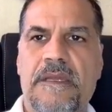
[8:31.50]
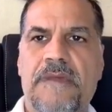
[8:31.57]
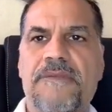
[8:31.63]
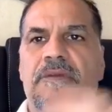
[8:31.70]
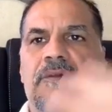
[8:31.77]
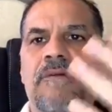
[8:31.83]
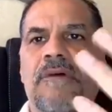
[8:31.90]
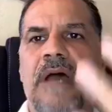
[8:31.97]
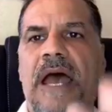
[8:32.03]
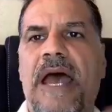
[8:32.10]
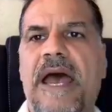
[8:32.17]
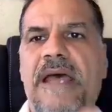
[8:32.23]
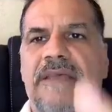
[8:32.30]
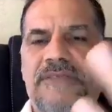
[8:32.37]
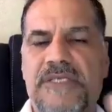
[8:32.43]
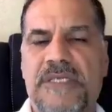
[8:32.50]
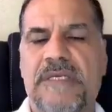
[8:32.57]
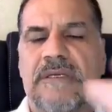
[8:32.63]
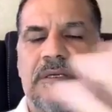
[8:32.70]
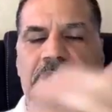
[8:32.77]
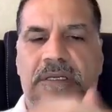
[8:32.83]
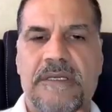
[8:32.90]
If you ask
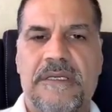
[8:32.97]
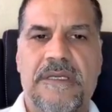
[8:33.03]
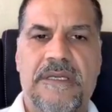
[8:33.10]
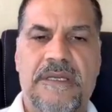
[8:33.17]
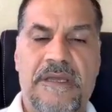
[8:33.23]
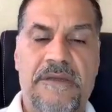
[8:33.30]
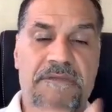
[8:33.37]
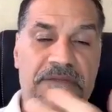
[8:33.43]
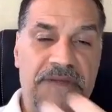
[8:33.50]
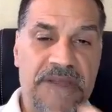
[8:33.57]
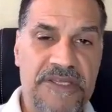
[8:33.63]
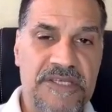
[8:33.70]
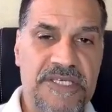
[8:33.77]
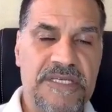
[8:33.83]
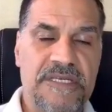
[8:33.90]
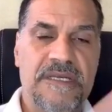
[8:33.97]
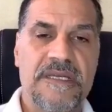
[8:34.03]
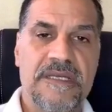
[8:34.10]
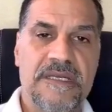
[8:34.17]
a fish,